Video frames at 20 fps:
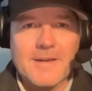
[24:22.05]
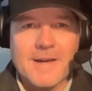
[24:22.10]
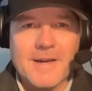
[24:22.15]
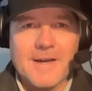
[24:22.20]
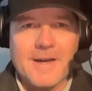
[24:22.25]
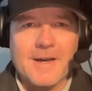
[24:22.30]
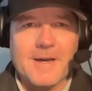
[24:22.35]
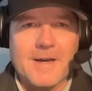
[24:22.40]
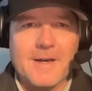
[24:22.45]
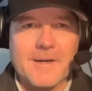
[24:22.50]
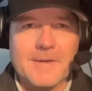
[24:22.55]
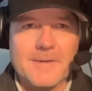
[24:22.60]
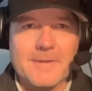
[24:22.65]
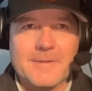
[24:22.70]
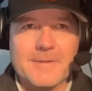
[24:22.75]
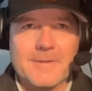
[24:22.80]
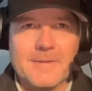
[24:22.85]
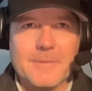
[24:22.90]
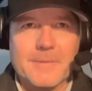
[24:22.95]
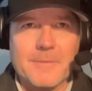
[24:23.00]

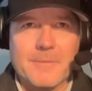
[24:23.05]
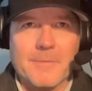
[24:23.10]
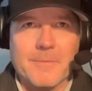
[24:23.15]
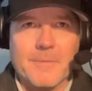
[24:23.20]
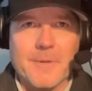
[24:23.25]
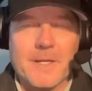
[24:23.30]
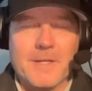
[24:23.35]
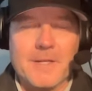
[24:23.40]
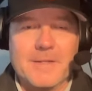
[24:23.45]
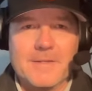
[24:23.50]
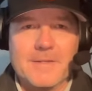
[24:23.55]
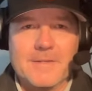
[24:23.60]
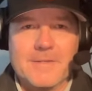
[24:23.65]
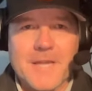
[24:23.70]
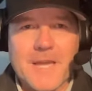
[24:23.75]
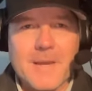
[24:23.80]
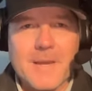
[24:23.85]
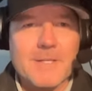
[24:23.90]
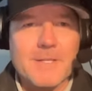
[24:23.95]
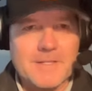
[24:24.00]
But
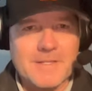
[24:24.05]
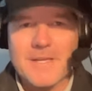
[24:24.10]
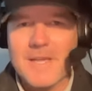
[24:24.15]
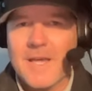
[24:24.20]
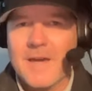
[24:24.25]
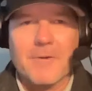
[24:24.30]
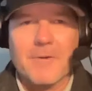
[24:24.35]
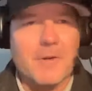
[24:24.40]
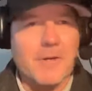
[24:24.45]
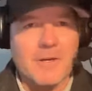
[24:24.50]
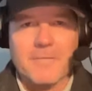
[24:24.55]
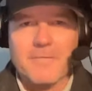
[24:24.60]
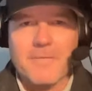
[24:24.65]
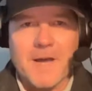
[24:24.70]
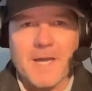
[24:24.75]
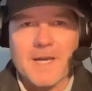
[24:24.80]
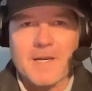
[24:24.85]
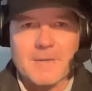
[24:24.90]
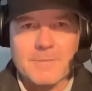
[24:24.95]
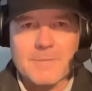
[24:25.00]
Saban's never going to
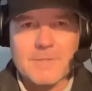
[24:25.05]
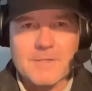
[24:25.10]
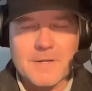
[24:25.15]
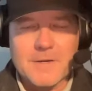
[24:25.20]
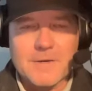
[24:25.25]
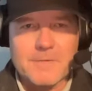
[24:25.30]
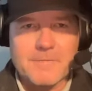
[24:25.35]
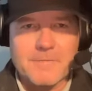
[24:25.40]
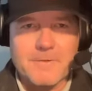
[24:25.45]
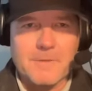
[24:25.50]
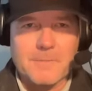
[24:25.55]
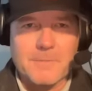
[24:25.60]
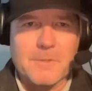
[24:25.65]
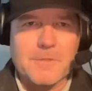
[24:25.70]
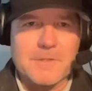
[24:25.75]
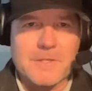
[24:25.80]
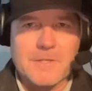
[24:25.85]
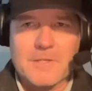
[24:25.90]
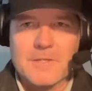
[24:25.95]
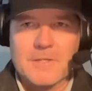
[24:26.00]
find himself in a
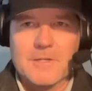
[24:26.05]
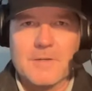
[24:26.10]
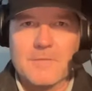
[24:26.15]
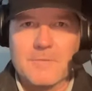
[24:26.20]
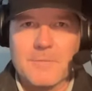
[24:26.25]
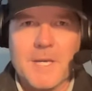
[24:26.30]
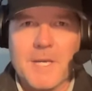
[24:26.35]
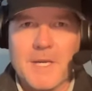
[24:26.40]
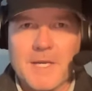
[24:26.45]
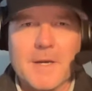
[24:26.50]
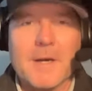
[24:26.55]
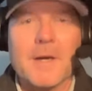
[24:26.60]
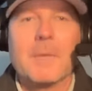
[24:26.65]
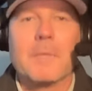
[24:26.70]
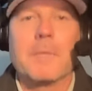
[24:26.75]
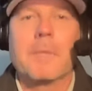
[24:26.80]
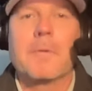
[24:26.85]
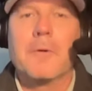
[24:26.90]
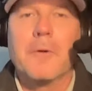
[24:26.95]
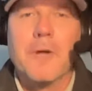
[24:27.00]
position of being
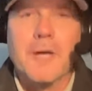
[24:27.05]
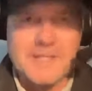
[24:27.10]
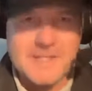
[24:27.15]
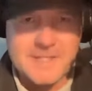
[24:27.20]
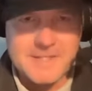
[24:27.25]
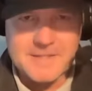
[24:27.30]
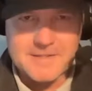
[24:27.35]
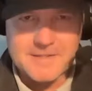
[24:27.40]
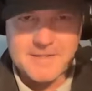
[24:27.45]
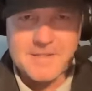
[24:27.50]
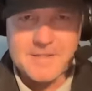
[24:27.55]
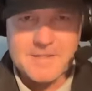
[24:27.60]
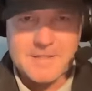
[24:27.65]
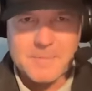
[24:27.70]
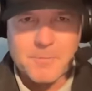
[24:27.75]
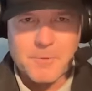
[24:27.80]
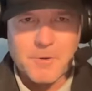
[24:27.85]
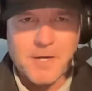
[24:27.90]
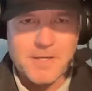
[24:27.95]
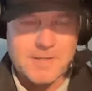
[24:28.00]
unpleasantly
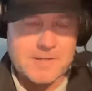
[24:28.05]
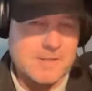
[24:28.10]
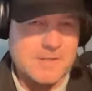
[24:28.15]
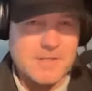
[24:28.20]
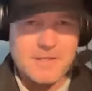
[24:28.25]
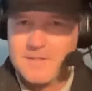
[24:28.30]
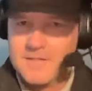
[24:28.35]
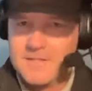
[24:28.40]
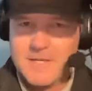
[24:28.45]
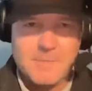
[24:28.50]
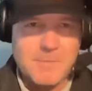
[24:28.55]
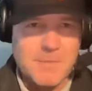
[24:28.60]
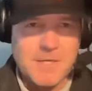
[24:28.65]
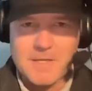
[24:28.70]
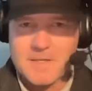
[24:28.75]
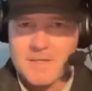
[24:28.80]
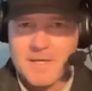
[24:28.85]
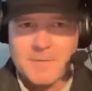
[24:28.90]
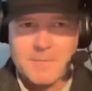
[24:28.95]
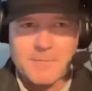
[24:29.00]
surprised. As he said
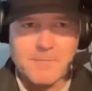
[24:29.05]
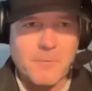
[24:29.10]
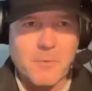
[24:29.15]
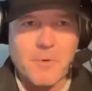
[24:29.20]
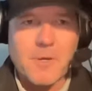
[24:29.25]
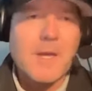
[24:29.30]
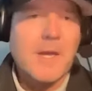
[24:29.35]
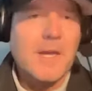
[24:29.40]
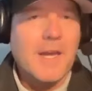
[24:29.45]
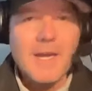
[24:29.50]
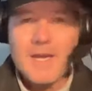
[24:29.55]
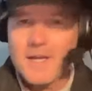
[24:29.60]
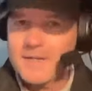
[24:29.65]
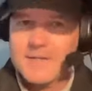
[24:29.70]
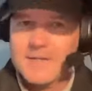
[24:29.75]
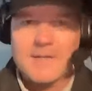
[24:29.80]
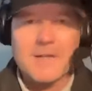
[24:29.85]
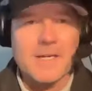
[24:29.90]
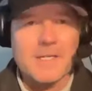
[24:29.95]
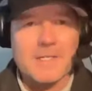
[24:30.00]
many times before, he
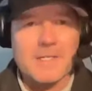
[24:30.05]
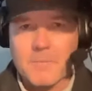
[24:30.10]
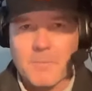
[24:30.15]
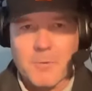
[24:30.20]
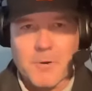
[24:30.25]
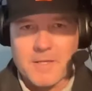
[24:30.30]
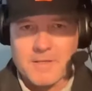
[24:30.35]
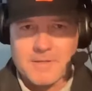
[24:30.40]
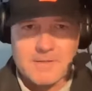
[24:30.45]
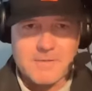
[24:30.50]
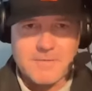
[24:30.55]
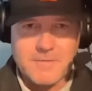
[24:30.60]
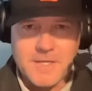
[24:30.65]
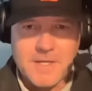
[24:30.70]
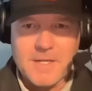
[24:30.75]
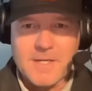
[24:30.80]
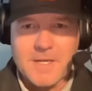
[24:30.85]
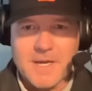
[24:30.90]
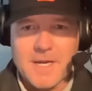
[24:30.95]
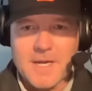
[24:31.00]
doesn't like surprises of
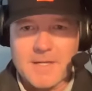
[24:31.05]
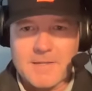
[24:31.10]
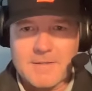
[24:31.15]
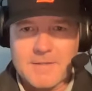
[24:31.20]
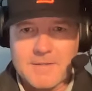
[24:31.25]
any kind.